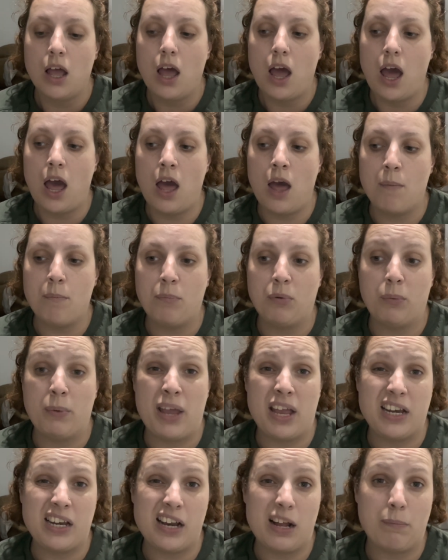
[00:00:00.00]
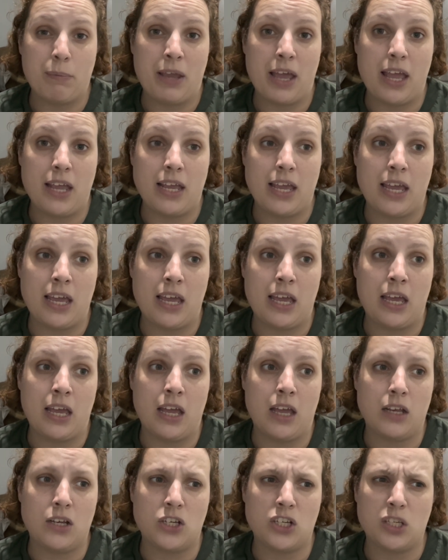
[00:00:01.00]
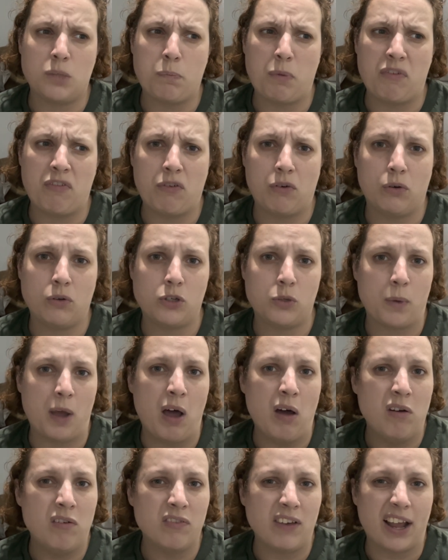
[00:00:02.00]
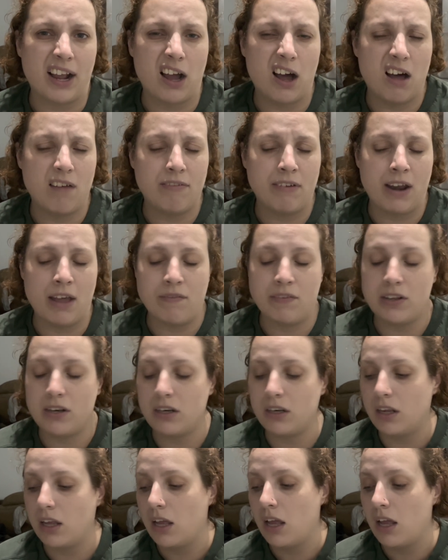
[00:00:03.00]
but we ended up getting here just before 12, like 10:30.